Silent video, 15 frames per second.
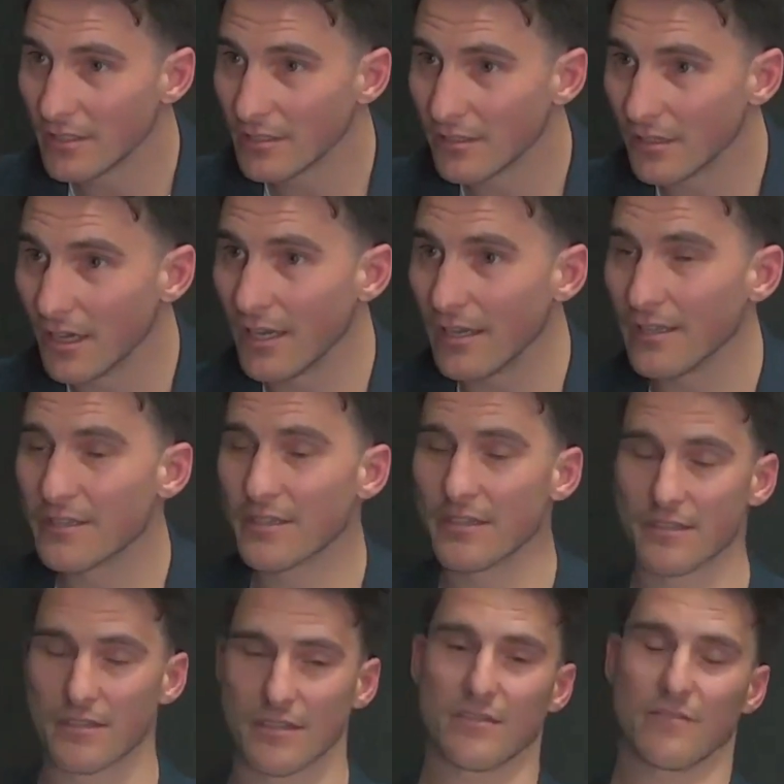Right.
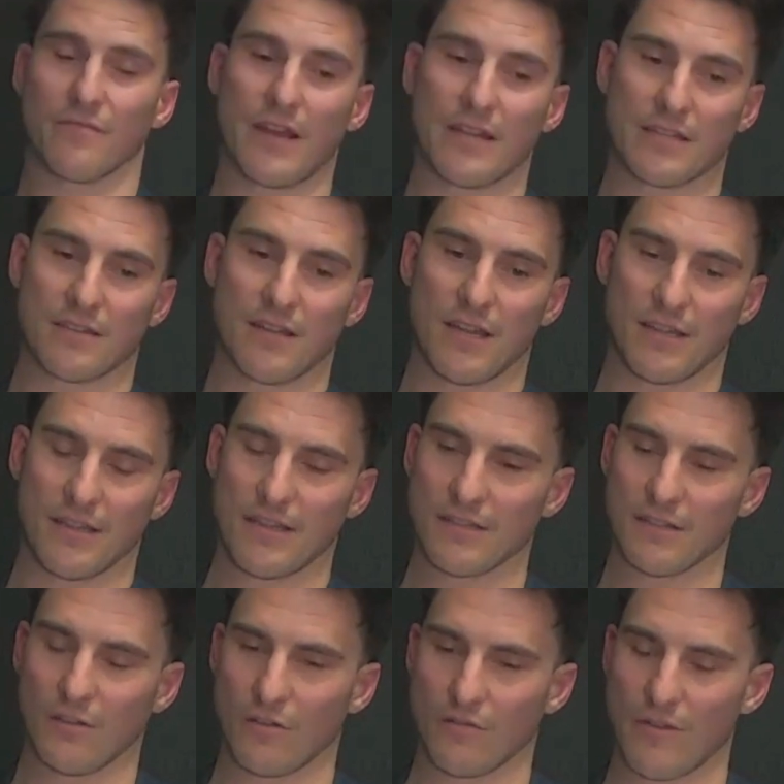It's a fascinating,
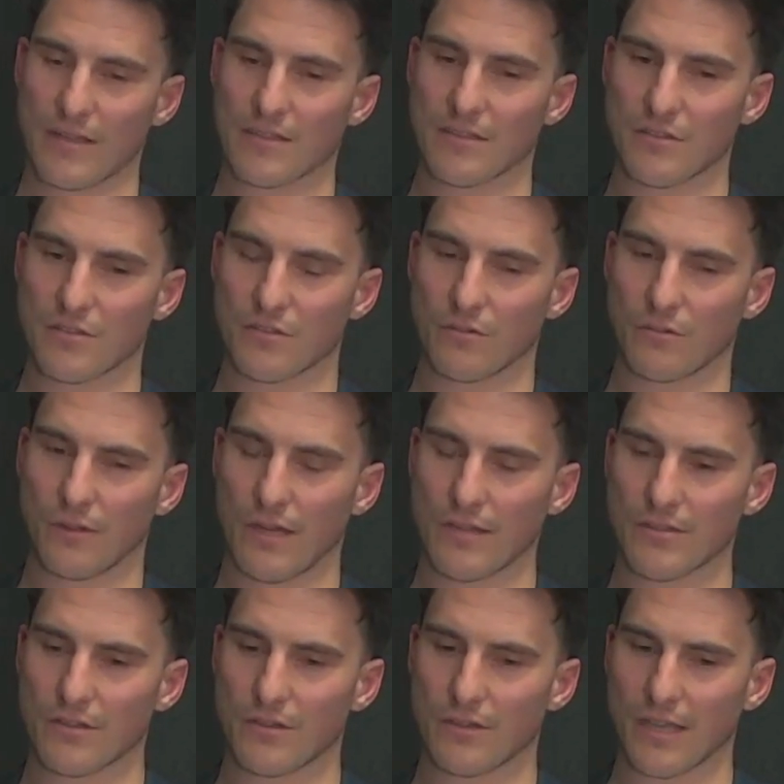there's a lot of facets to it,
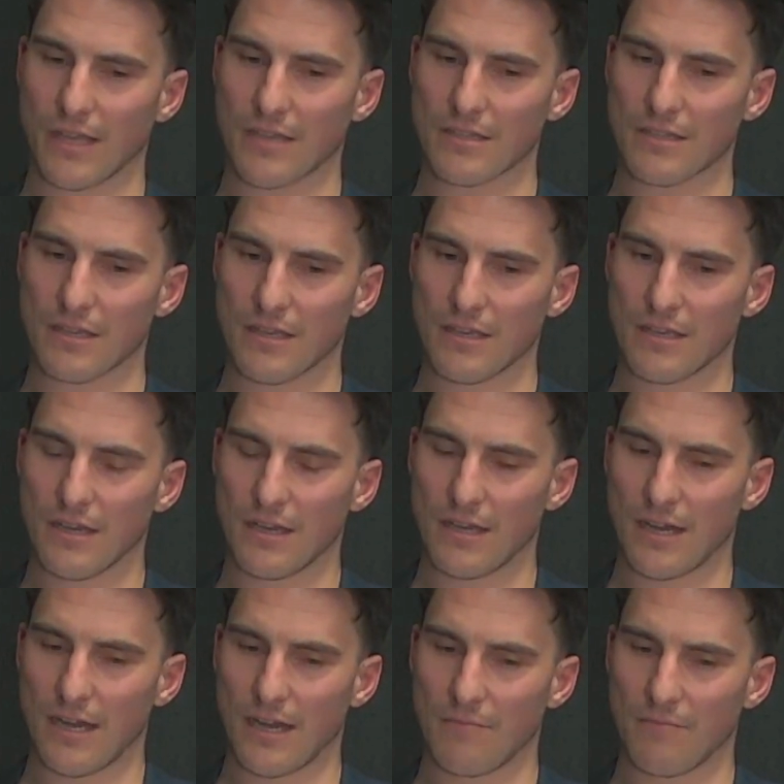right? So I guess,
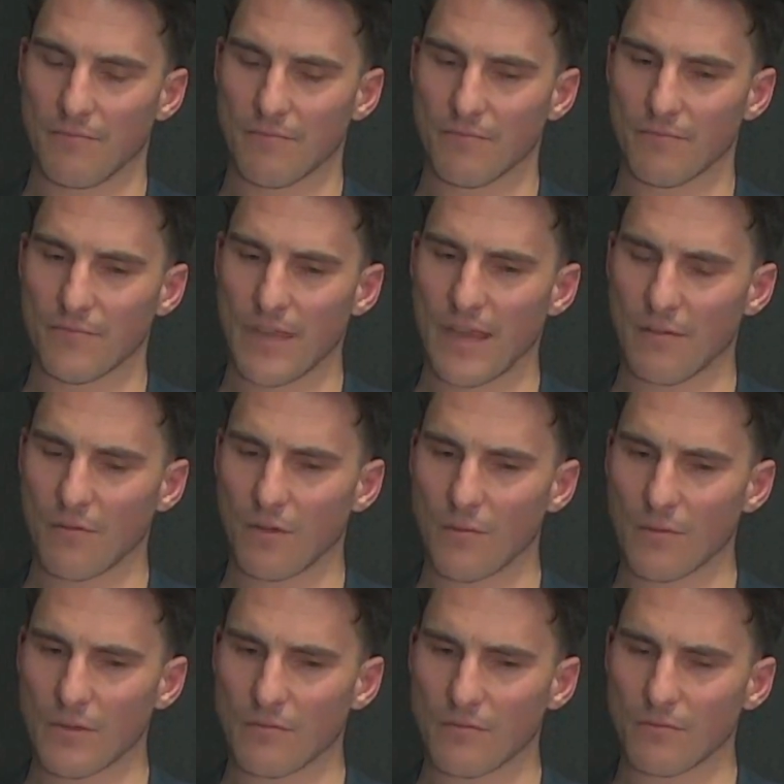yeah, I
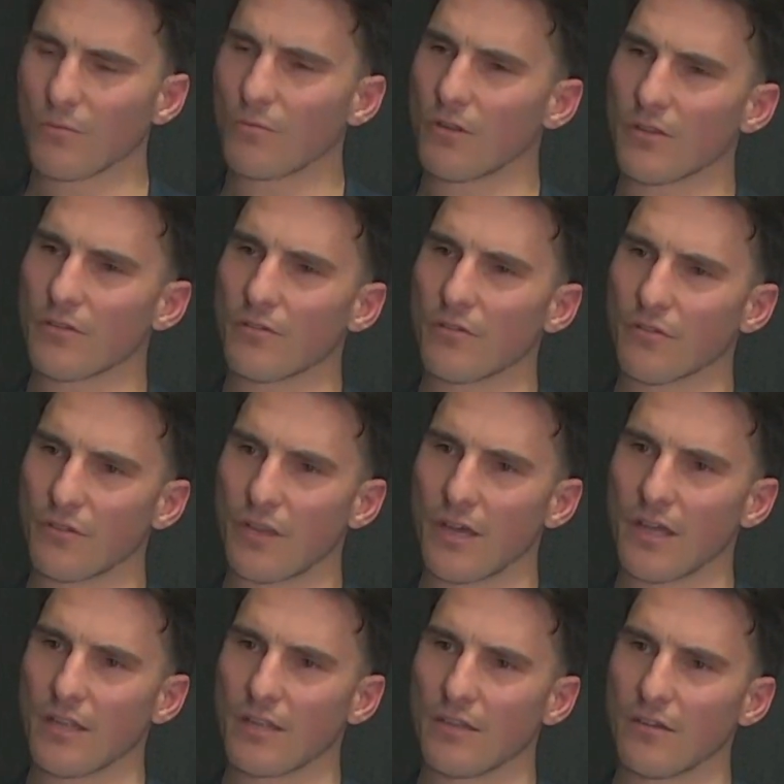mean, what are your thoughts on
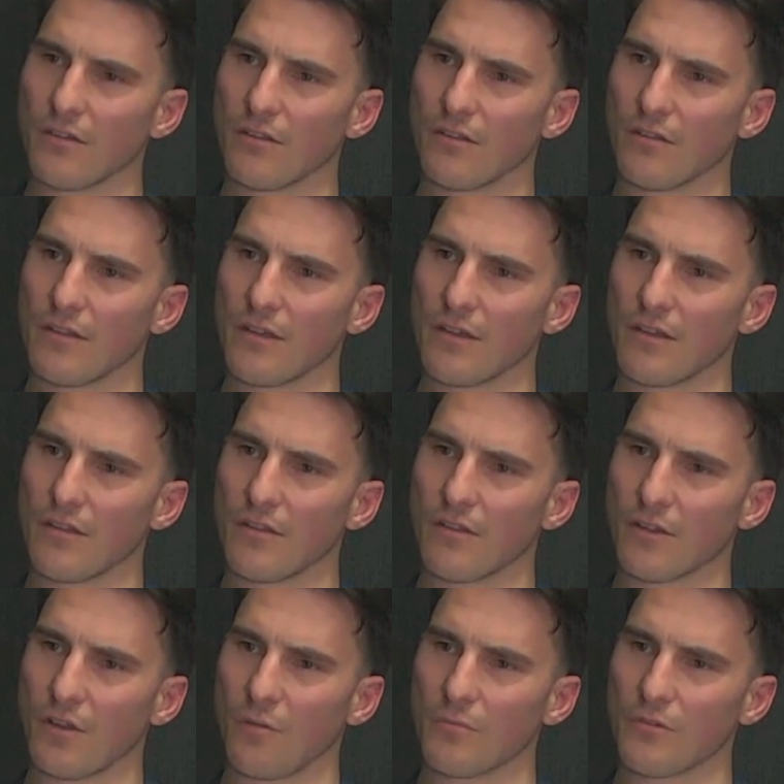that, on
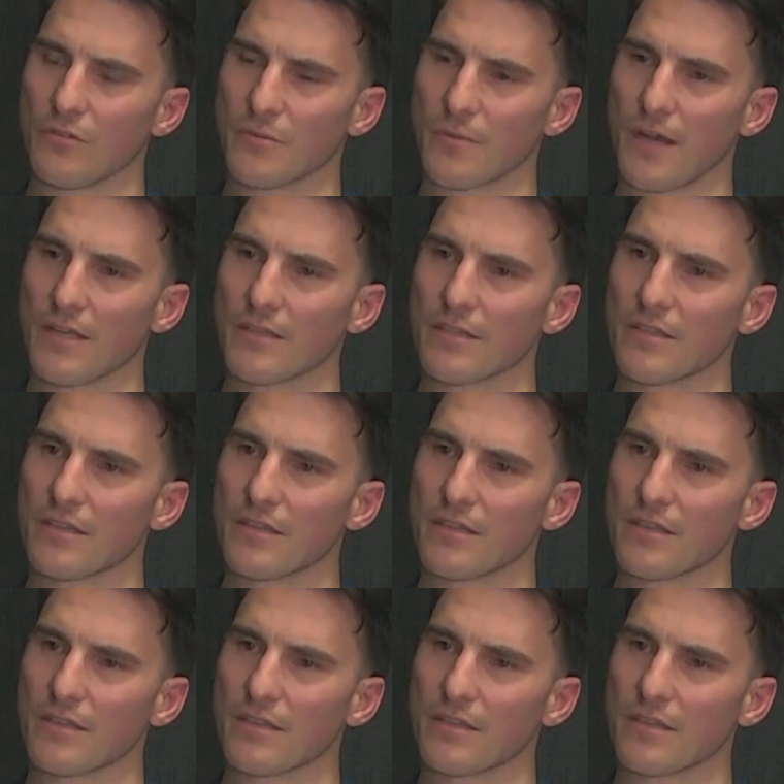the compute space?